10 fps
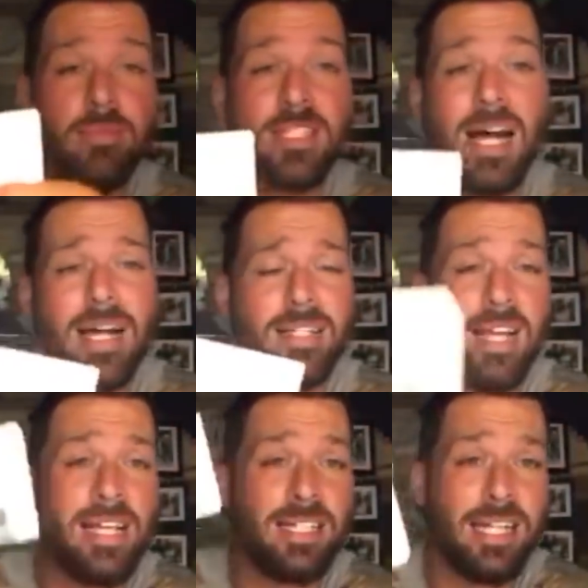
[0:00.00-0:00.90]
size
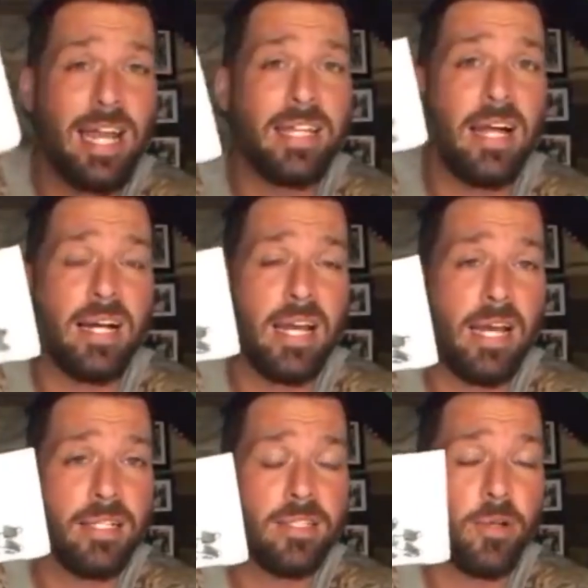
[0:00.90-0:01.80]
as the Ned Lock
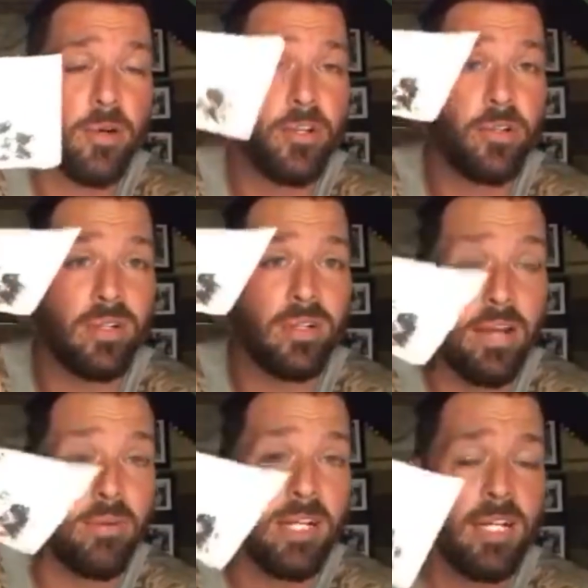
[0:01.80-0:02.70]
heads. So if you're Ned
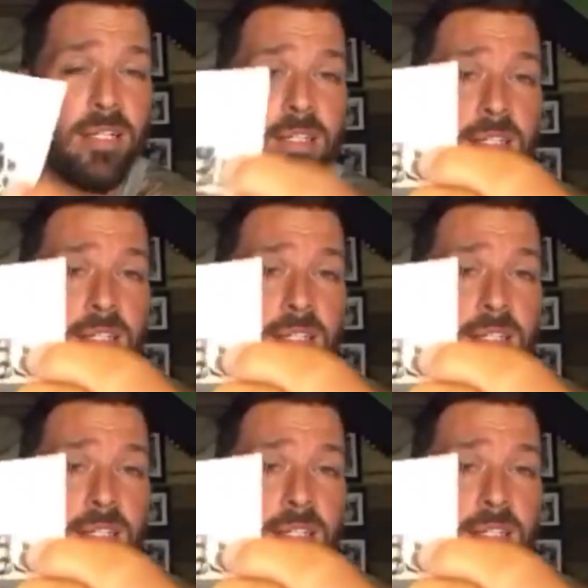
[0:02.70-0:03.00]
rigging,